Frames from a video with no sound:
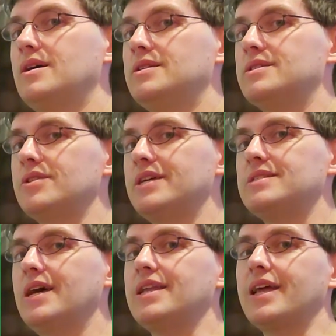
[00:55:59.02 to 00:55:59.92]
So that's
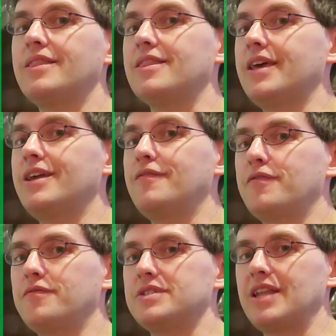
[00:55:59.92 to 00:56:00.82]
that. Again, thank you
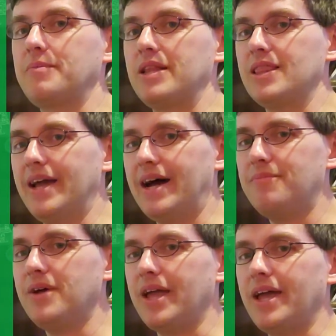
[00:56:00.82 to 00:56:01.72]
for visiting my
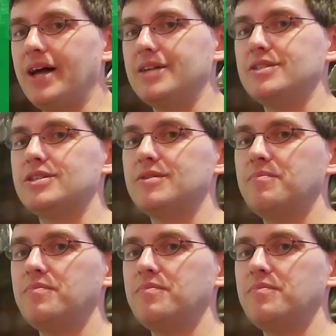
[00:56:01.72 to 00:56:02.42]
lab, and